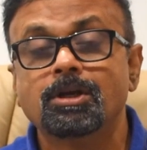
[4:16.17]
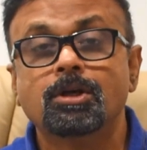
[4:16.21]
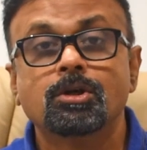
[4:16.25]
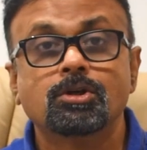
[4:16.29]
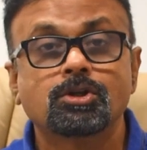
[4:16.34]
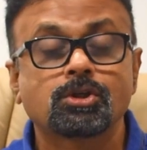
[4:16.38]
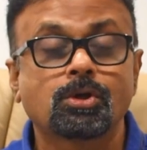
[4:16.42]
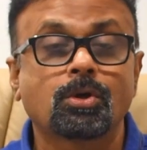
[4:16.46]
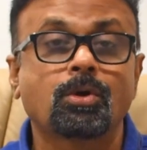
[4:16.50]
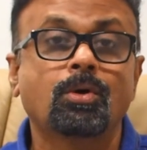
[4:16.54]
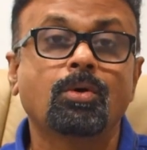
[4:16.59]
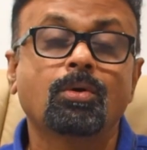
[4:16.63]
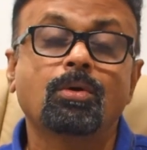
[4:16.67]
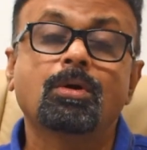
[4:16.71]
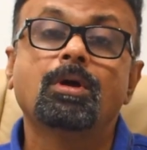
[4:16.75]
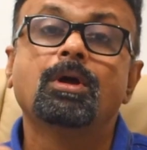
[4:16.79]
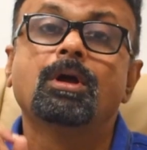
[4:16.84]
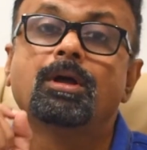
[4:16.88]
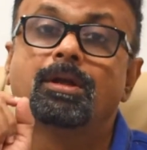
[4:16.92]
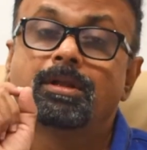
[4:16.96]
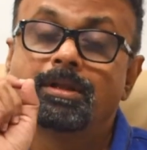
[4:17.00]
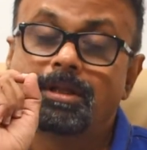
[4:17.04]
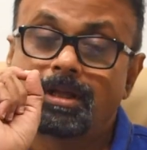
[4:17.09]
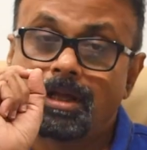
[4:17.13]
So,
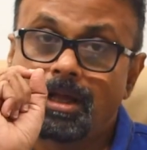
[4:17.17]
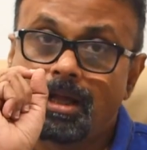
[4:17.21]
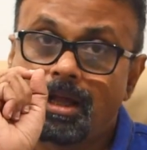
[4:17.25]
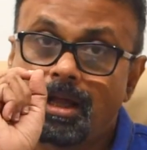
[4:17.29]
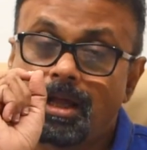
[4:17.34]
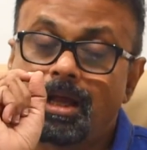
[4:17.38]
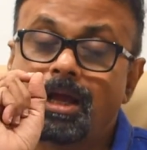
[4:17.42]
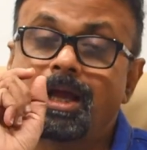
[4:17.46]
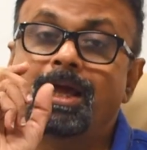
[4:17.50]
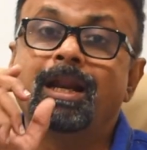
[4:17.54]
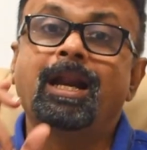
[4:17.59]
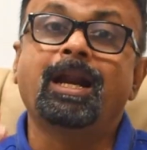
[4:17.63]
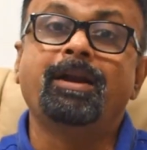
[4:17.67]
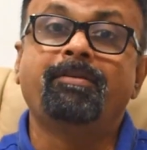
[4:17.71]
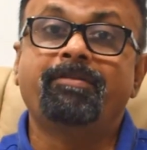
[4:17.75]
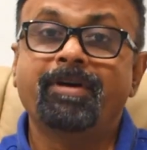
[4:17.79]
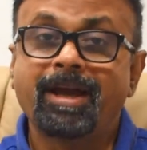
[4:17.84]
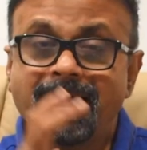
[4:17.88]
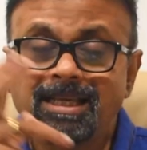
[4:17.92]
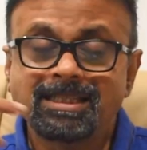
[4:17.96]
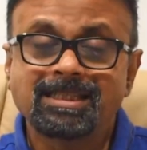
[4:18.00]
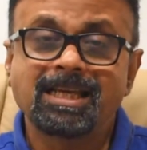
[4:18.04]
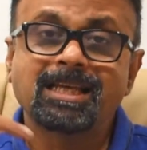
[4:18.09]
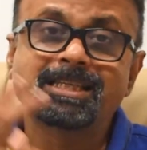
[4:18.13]
an
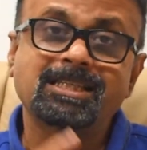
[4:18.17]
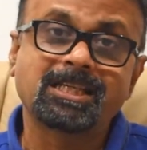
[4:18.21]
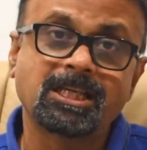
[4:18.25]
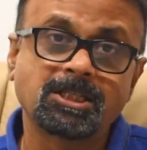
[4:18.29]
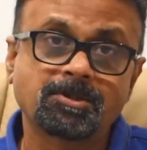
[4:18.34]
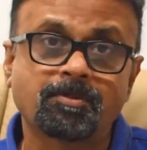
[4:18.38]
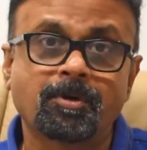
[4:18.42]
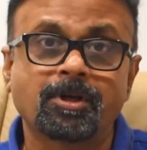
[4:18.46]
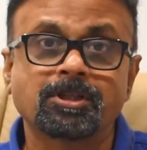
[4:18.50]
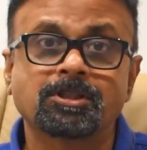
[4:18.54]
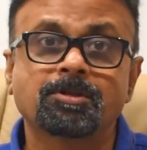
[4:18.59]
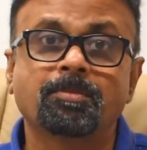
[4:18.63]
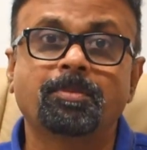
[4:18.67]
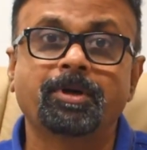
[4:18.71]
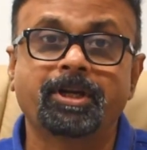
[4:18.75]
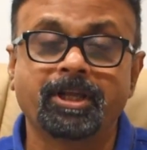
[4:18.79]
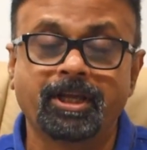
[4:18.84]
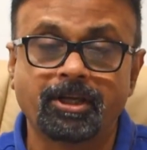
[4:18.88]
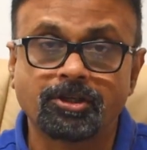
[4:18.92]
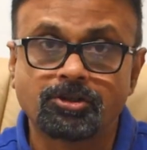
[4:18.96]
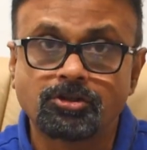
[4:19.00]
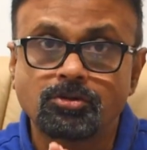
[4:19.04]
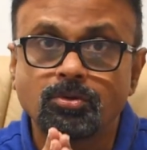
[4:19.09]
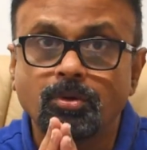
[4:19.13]
advisor's
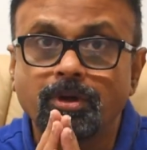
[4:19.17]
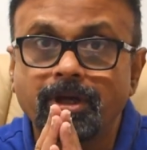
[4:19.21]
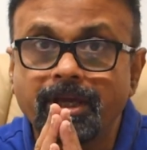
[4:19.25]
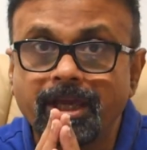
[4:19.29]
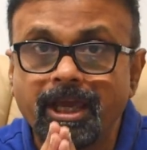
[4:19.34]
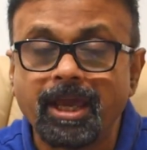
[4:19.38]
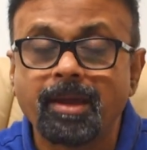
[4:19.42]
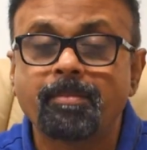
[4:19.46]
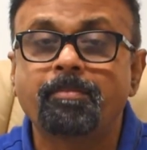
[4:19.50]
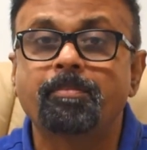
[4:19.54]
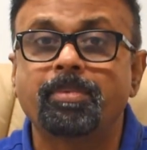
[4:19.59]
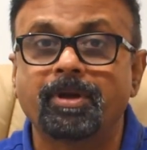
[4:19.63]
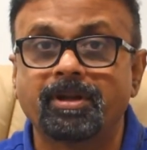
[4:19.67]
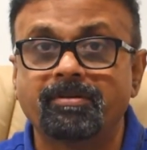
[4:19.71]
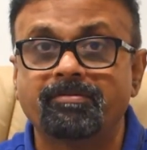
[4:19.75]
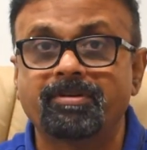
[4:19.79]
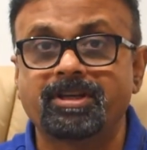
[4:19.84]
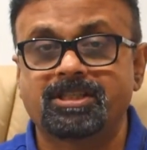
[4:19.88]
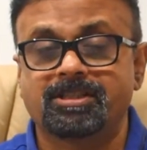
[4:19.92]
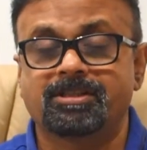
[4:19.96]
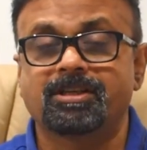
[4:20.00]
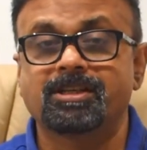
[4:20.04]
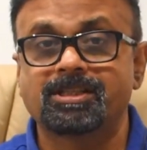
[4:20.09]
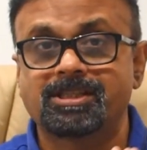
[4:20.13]
responsibility is to keep
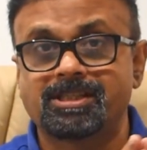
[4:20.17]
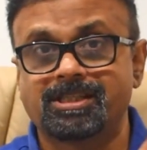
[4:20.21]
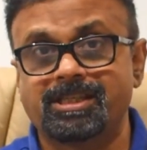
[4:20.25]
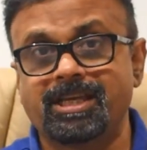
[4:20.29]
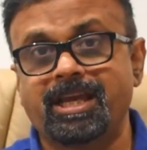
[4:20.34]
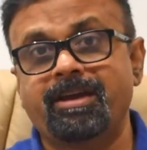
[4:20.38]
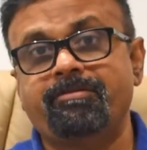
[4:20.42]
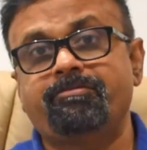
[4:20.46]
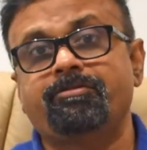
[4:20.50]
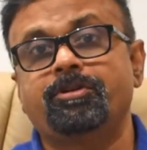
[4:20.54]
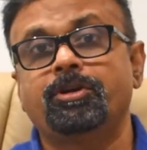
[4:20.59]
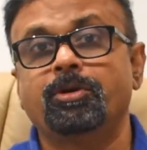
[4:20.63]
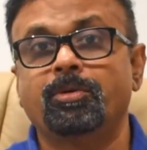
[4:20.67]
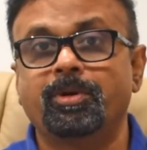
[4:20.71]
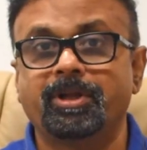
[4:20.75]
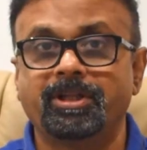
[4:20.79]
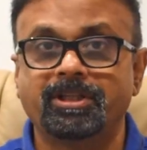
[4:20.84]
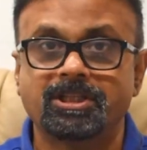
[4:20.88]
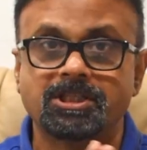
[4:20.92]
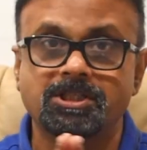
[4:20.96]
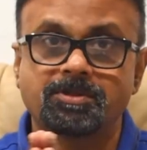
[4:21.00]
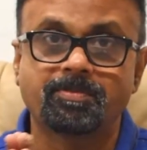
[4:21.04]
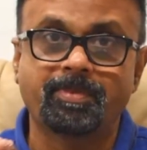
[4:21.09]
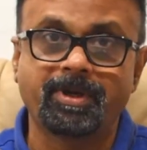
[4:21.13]
investors safe during
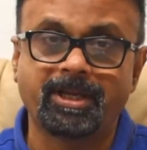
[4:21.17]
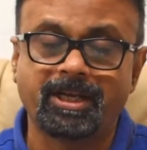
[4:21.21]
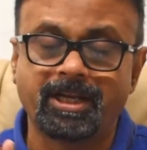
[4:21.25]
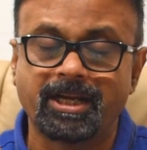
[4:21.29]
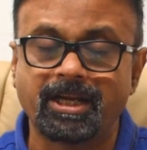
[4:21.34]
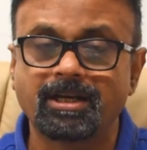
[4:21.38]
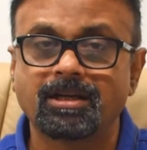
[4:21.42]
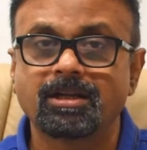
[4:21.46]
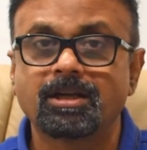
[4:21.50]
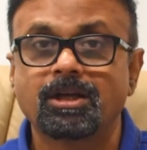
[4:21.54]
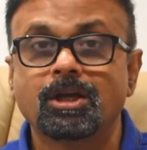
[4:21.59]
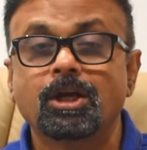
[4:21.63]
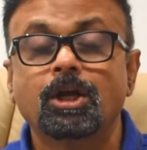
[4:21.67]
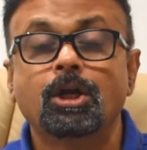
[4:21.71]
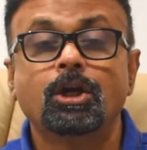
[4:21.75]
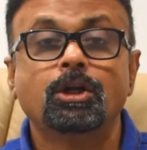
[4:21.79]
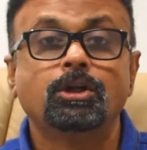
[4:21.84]
this period,